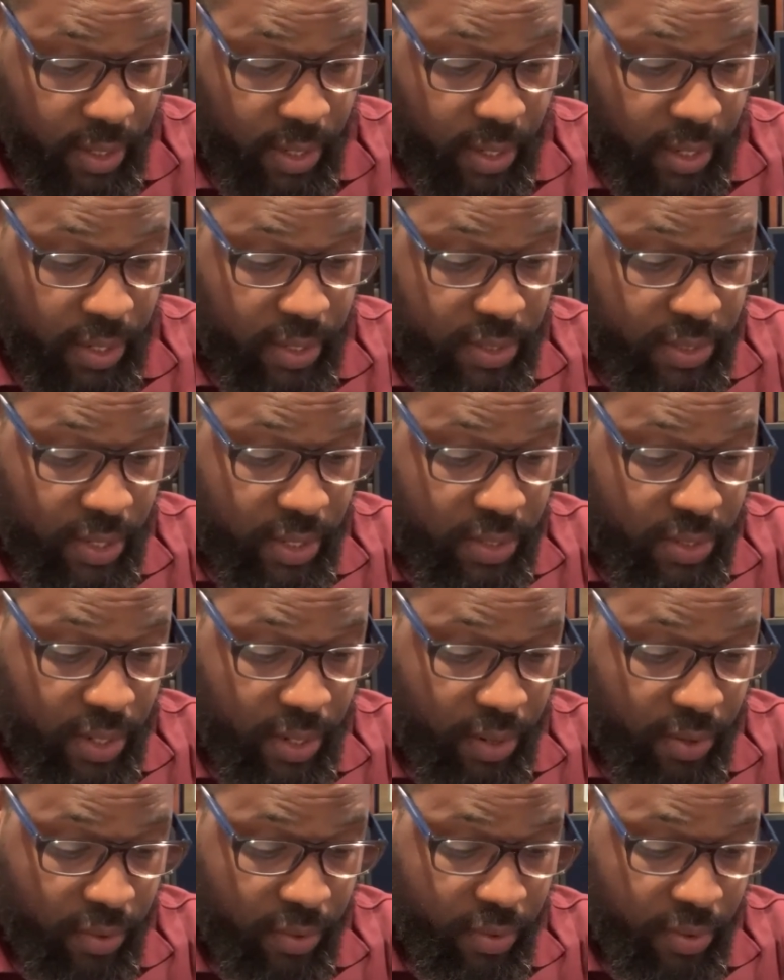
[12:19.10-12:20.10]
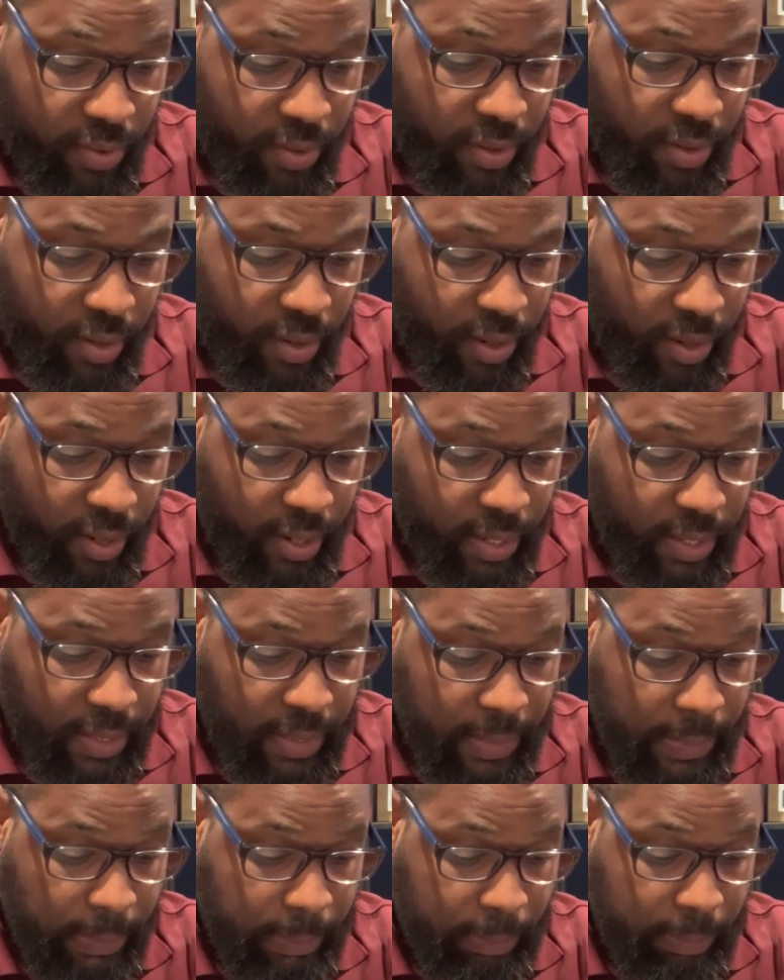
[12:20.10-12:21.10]
it says here
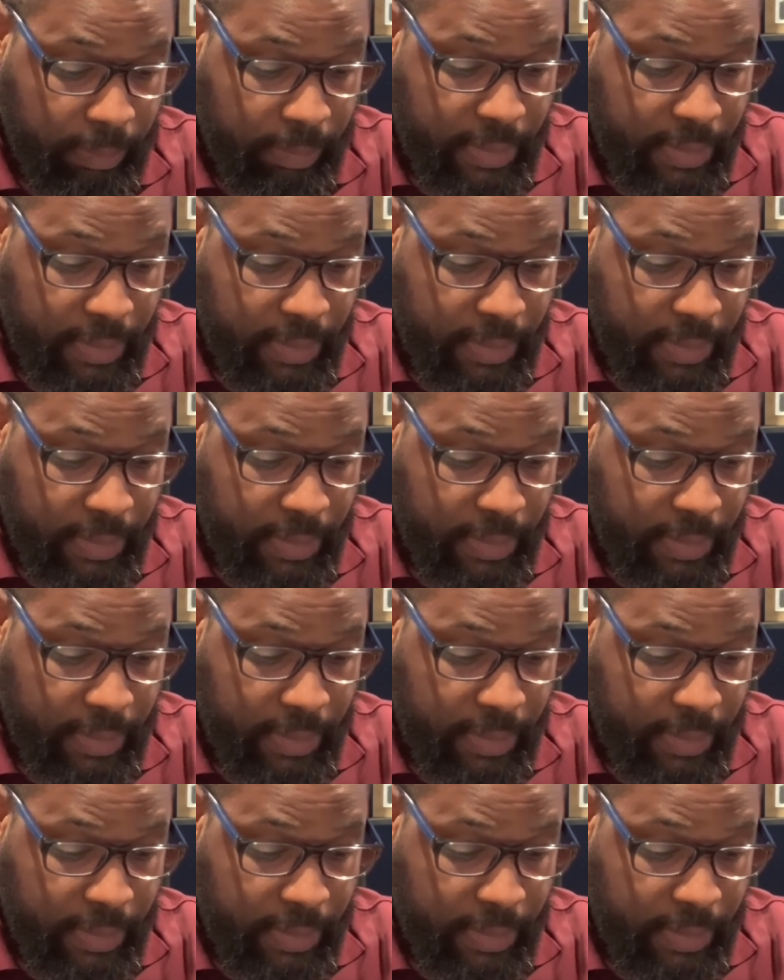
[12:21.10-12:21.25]
um,